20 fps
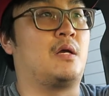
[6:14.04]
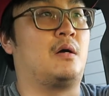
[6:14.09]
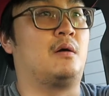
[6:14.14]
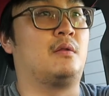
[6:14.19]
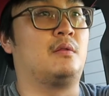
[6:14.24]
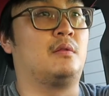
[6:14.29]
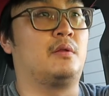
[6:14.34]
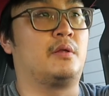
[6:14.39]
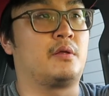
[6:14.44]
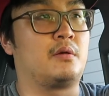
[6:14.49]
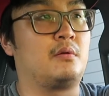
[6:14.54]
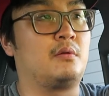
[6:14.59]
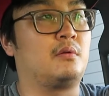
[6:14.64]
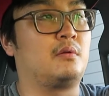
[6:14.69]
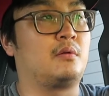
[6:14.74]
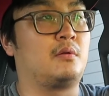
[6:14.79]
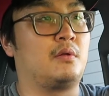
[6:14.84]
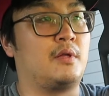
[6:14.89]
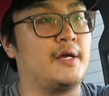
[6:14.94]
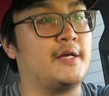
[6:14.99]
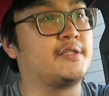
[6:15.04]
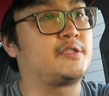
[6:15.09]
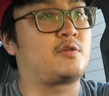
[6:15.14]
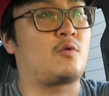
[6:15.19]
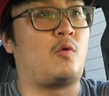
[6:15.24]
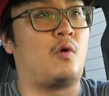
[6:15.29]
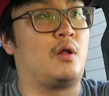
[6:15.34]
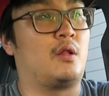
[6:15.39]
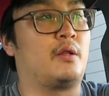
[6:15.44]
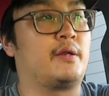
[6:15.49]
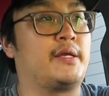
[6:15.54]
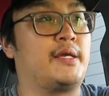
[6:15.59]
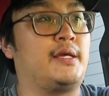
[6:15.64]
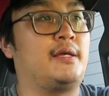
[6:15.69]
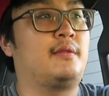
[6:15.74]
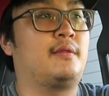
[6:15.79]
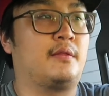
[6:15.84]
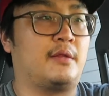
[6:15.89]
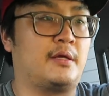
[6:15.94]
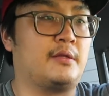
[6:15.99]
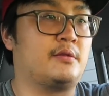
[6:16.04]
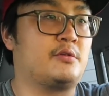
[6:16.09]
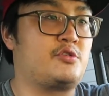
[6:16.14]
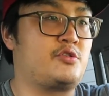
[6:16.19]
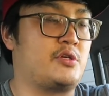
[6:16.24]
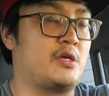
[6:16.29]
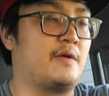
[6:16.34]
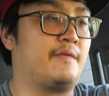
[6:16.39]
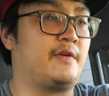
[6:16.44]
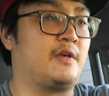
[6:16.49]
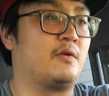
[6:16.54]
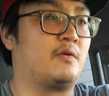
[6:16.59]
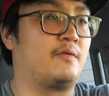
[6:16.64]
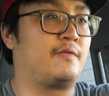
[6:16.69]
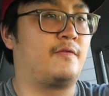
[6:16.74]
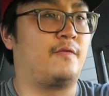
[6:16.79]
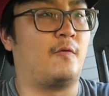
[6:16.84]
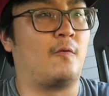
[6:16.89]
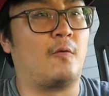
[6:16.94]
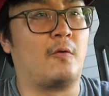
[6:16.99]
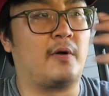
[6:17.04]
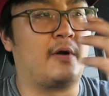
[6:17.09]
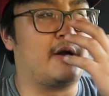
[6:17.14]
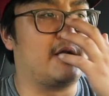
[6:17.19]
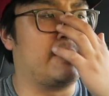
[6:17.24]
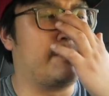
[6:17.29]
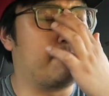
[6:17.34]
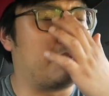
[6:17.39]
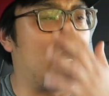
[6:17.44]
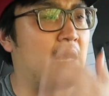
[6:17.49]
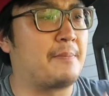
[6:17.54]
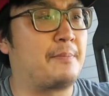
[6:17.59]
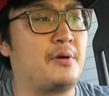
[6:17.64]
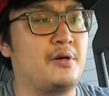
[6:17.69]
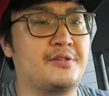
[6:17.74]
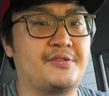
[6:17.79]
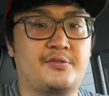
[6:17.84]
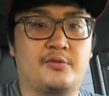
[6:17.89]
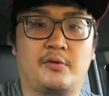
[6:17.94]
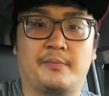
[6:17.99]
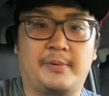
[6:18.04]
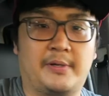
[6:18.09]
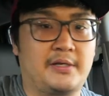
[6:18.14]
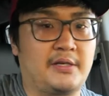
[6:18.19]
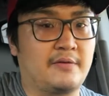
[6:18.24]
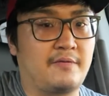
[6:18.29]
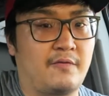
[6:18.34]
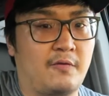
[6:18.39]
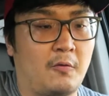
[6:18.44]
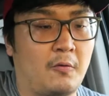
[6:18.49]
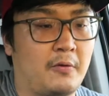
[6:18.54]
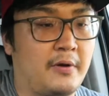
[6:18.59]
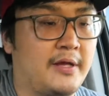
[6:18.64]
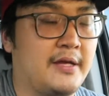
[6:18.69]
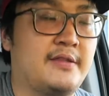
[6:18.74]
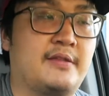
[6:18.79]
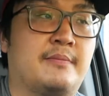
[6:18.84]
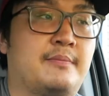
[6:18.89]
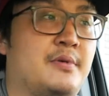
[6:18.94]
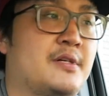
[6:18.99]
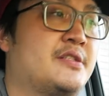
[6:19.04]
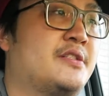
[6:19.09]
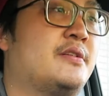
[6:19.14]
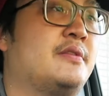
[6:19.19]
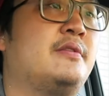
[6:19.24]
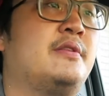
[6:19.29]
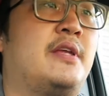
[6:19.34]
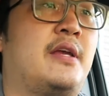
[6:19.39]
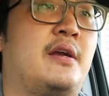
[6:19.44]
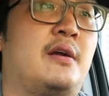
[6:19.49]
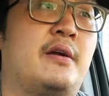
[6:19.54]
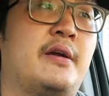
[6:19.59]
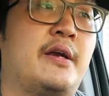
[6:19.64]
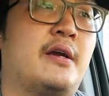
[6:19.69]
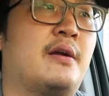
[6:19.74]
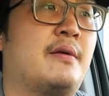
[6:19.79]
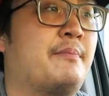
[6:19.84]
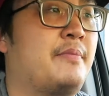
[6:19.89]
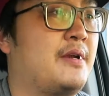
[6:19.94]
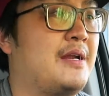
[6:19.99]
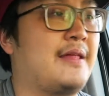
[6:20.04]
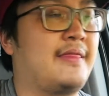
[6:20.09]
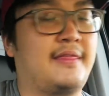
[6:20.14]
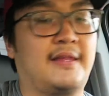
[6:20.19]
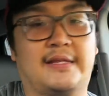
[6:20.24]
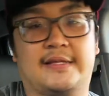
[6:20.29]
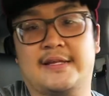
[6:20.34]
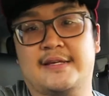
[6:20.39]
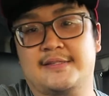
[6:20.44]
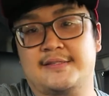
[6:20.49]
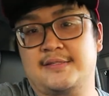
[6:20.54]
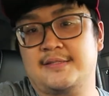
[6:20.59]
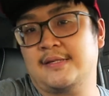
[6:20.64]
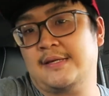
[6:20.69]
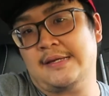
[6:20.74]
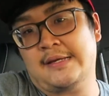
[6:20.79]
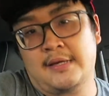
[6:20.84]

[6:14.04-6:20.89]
a little less quality than the Chevy or Ford. In my personal opinion, Ford had the best interior, but I think that's